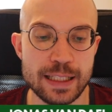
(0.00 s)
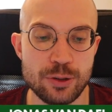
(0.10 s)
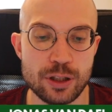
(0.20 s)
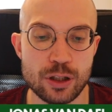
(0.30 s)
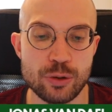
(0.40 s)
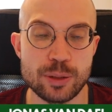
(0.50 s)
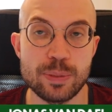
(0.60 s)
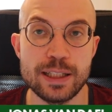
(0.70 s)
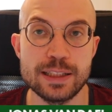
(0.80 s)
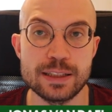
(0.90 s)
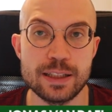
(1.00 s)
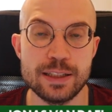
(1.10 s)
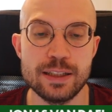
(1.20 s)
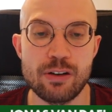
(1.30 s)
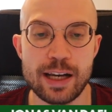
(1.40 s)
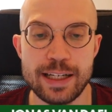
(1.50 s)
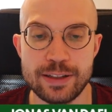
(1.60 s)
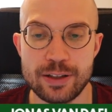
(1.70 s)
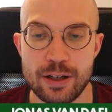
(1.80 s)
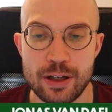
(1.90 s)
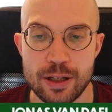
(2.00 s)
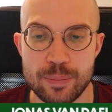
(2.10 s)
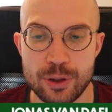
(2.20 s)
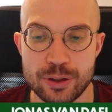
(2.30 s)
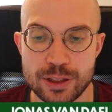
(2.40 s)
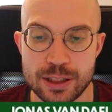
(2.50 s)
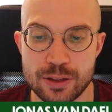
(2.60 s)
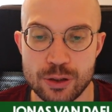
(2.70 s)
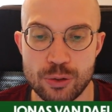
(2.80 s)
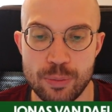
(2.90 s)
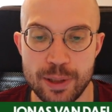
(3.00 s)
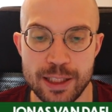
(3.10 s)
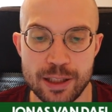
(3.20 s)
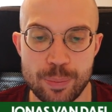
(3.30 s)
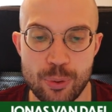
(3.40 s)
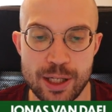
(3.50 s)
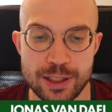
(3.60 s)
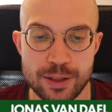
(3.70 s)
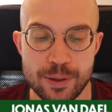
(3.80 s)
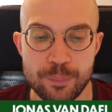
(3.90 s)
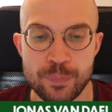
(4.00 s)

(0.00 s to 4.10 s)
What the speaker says: And you can always play this knight here later because there's no immediate pressure.